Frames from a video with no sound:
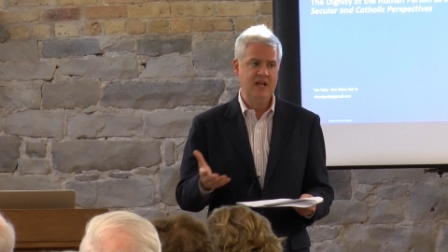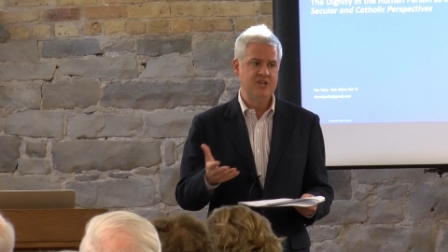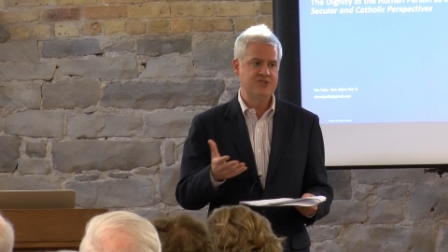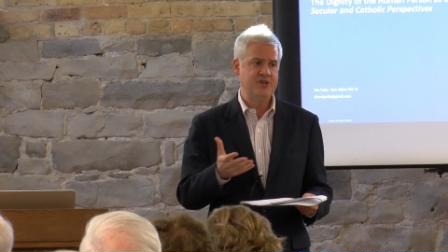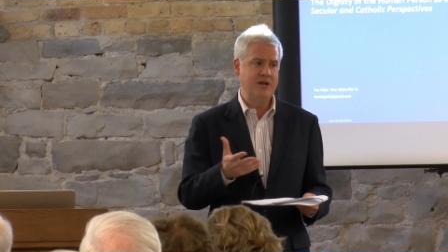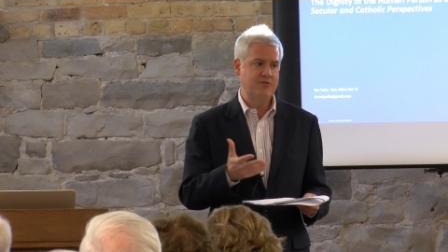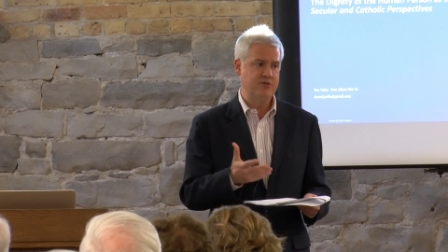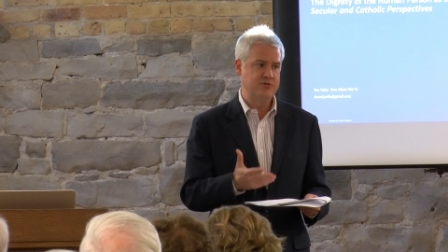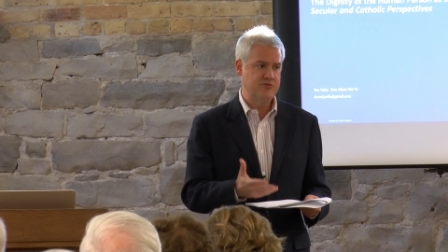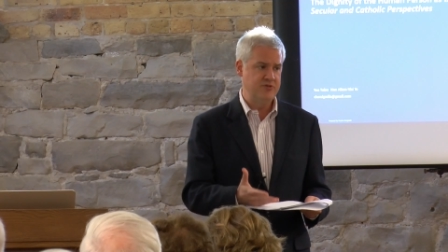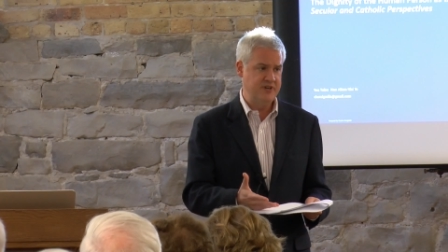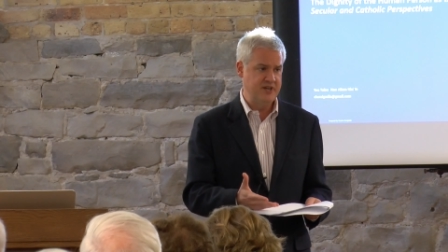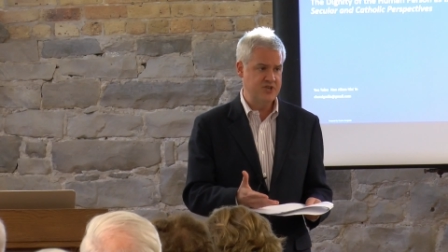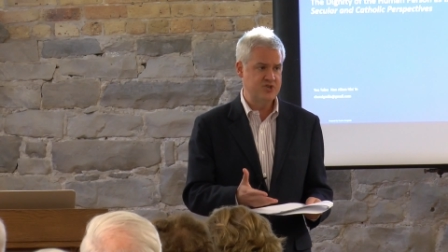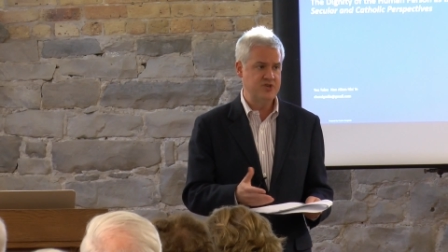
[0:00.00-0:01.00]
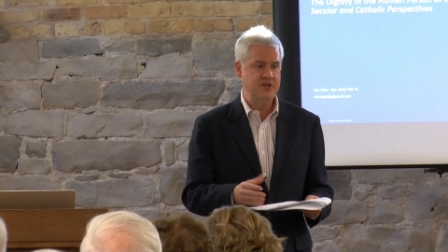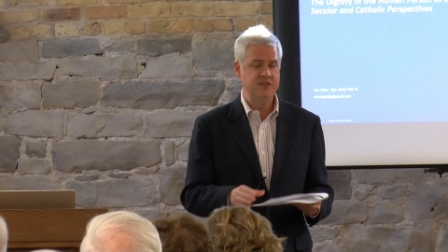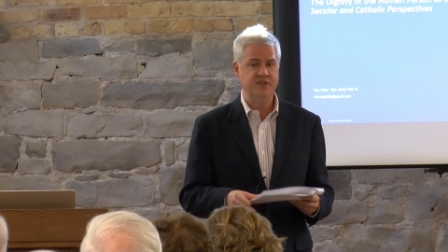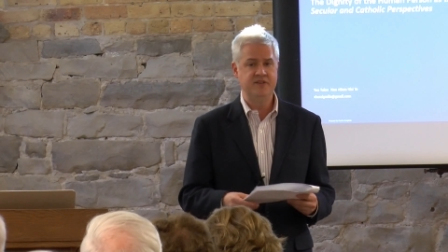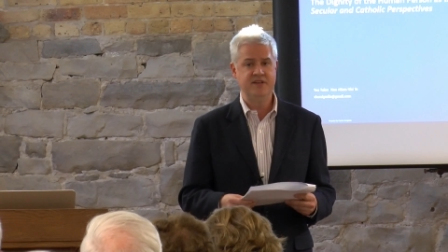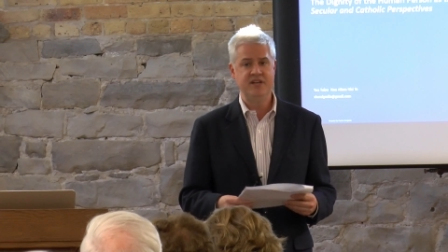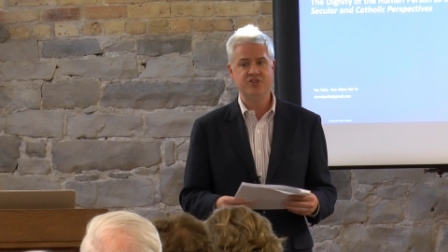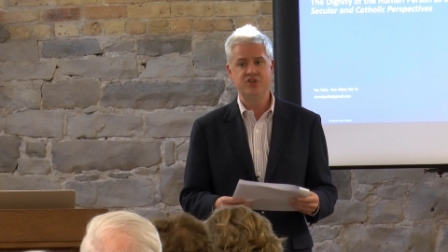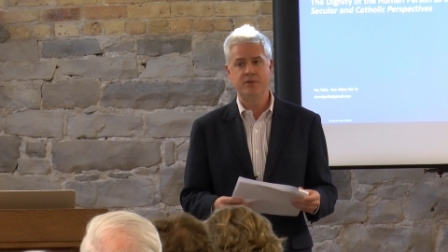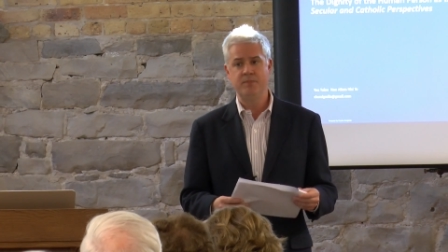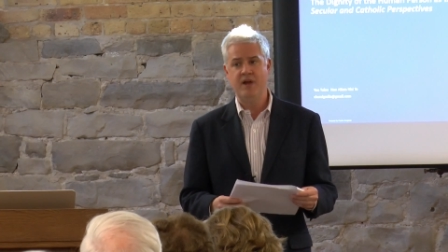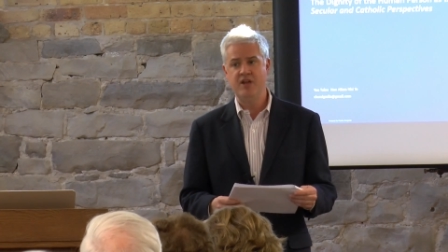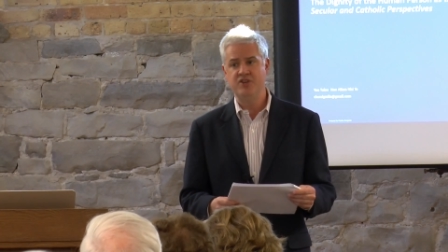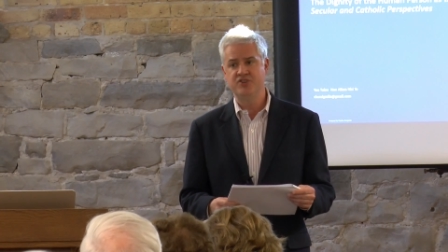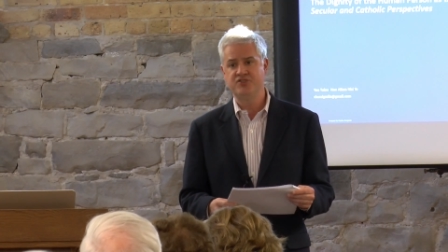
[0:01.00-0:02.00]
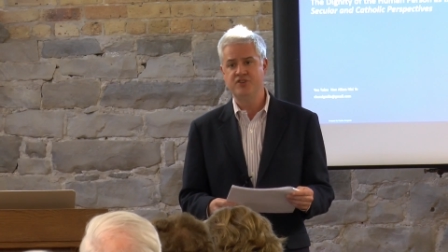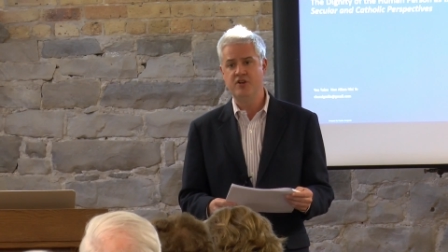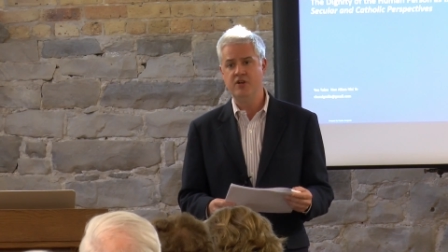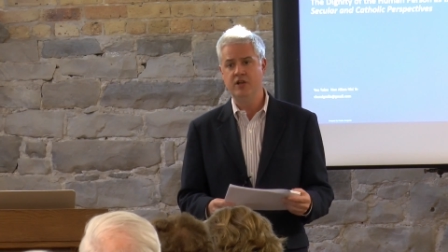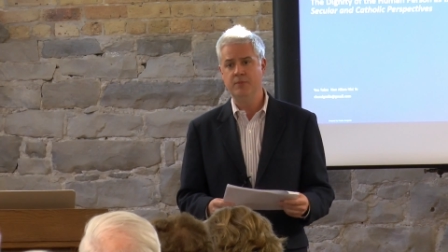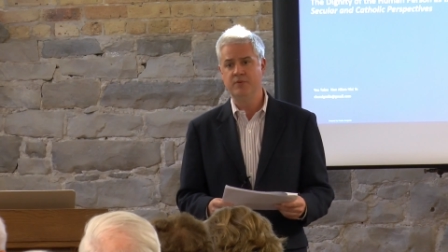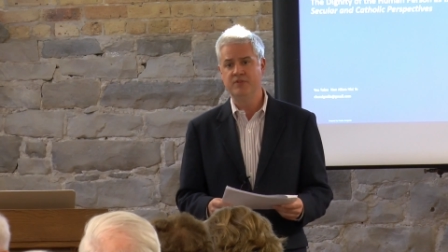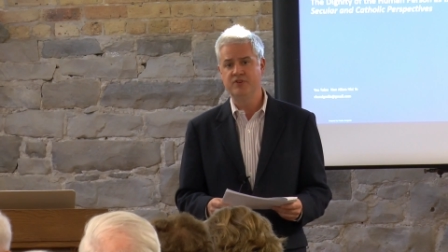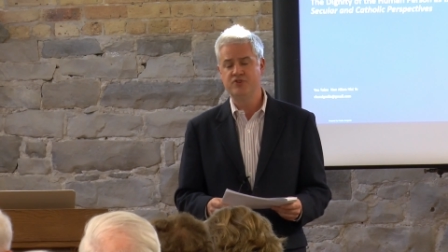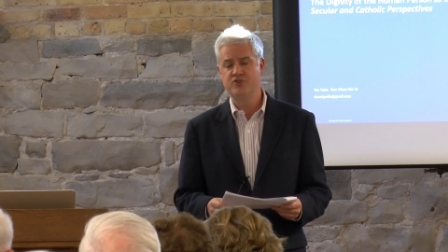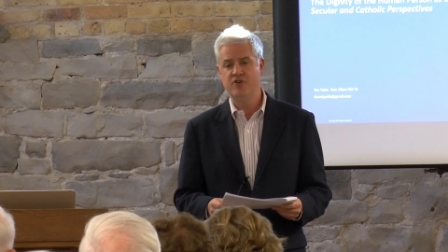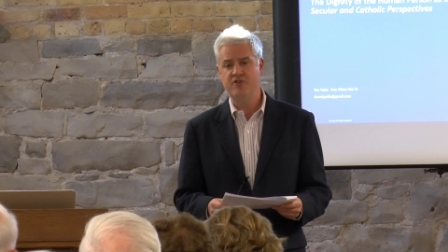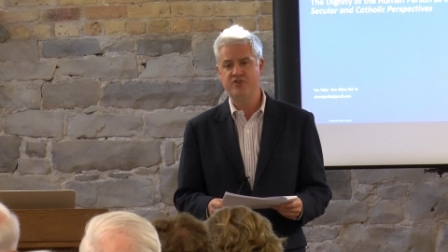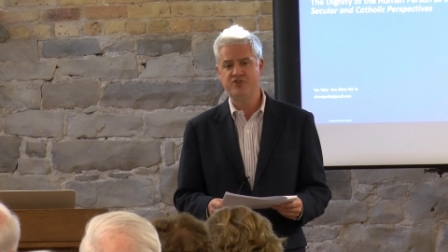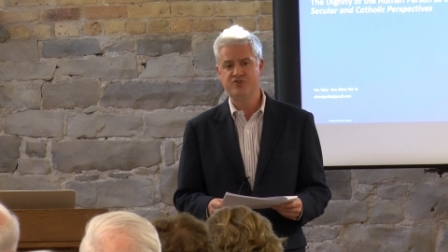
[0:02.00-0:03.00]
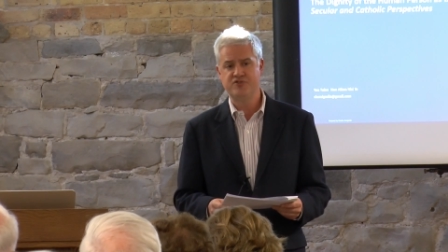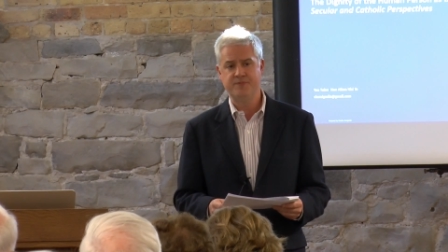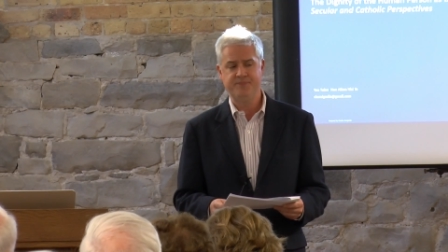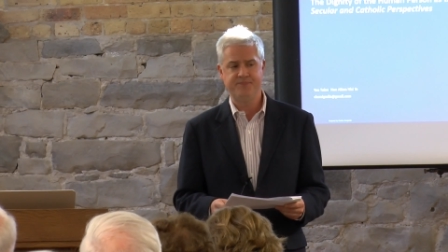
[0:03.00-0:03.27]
sacred tradition, and the teaching magisterium of the church.